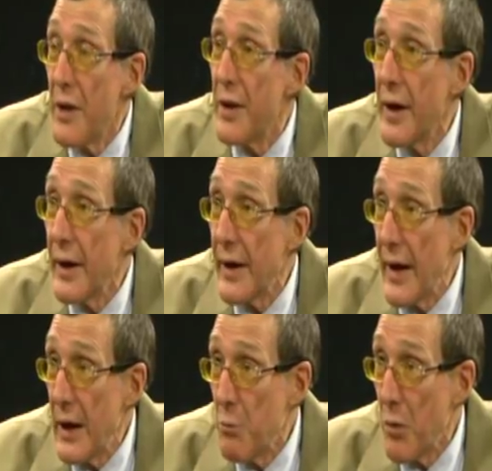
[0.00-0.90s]
that I
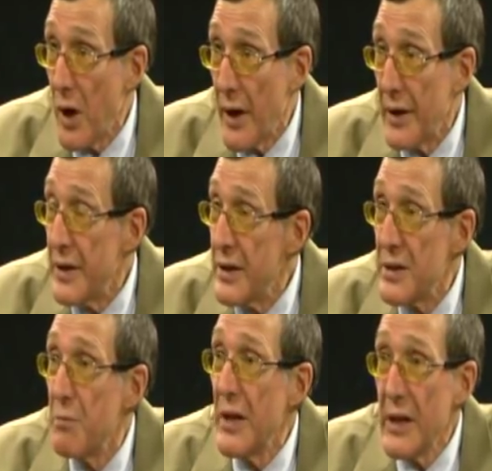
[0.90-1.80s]
came by in
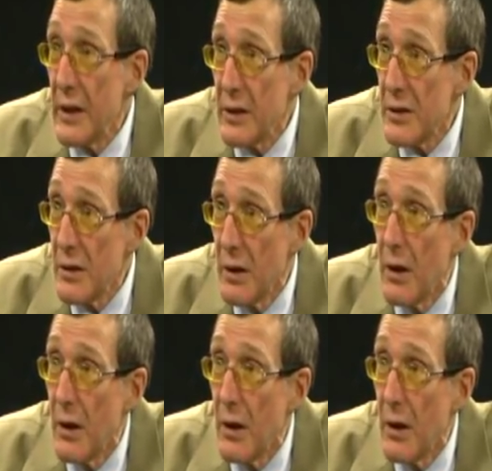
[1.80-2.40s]
these meetings.